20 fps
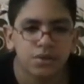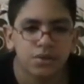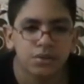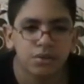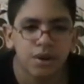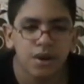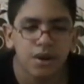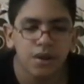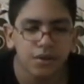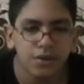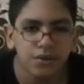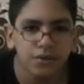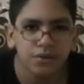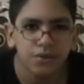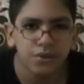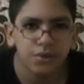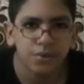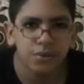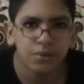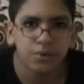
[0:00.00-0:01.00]
do any of
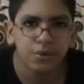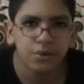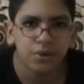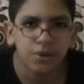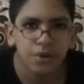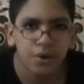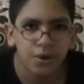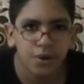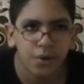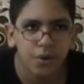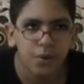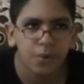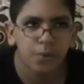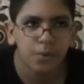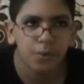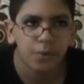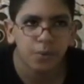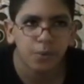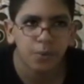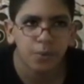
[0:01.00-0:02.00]
you know
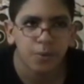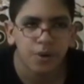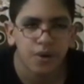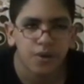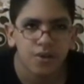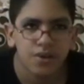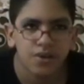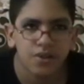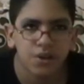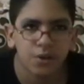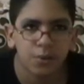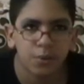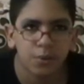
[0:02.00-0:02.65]
where is a